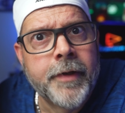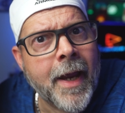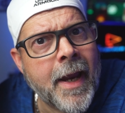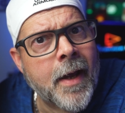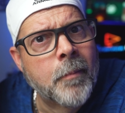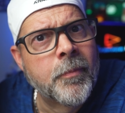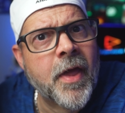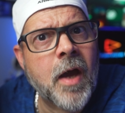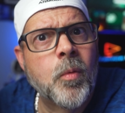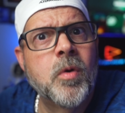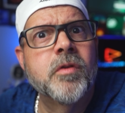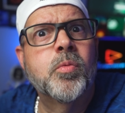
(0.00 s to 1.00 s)
Damn,
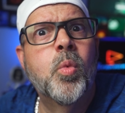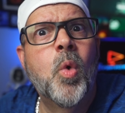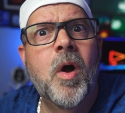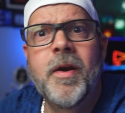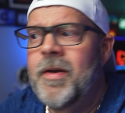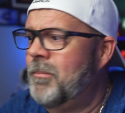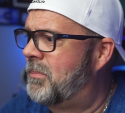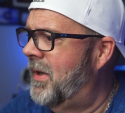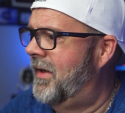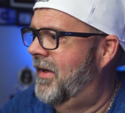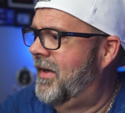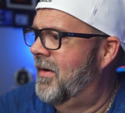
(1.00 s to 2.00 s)
that was one
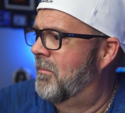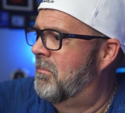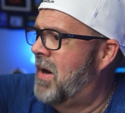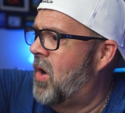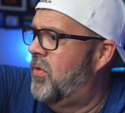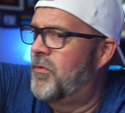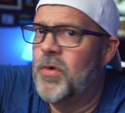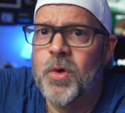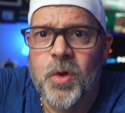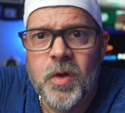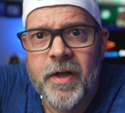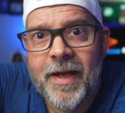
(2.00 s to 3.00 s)
big
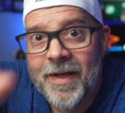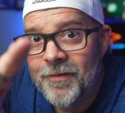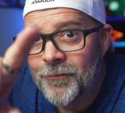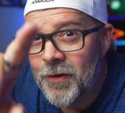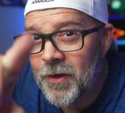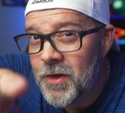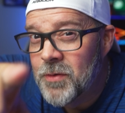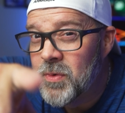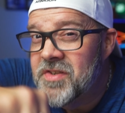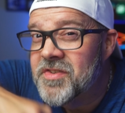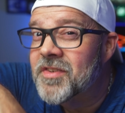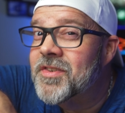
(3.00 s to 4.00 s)
mouthful. And for good
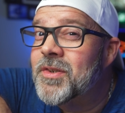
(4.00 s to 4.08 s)
reason